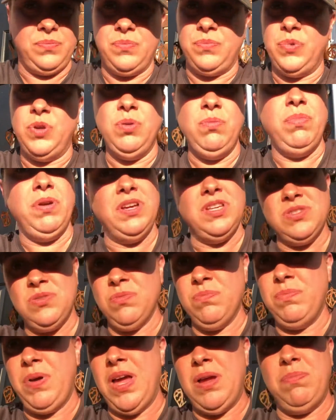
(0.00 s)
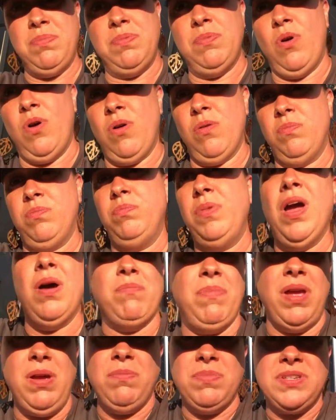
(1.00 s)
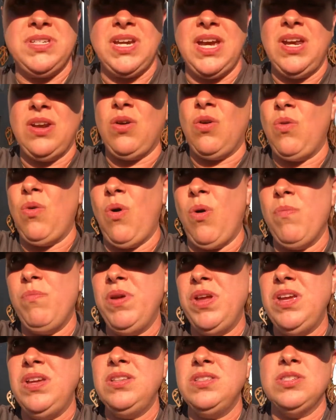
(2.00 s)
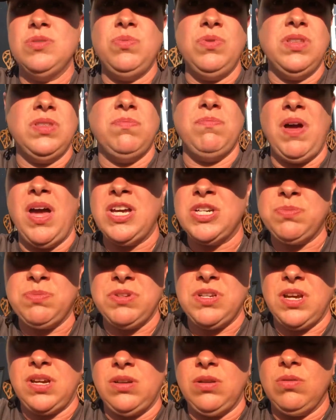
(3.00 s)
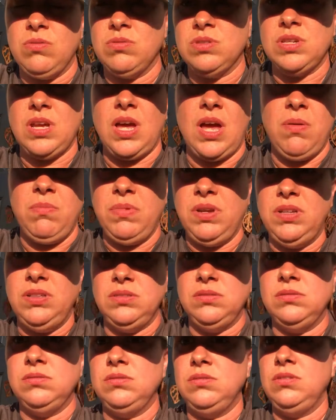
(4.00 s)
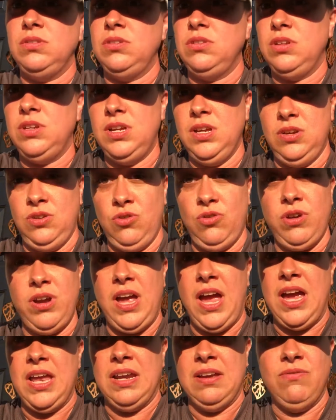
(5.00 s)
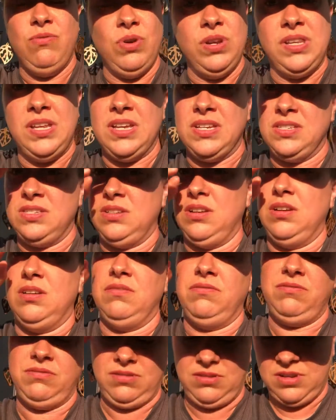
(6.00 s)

Do beans with baked potato, or beans with mashed potatoes. I mean, get creative with that stuff.